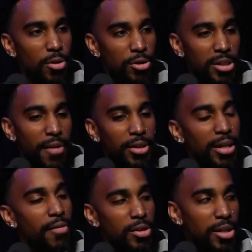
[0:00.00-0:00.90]
you're just having a
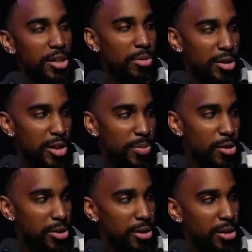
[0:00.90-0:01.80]
conversation with this
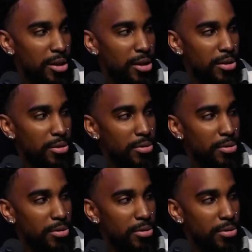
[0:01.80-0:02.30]
person, and then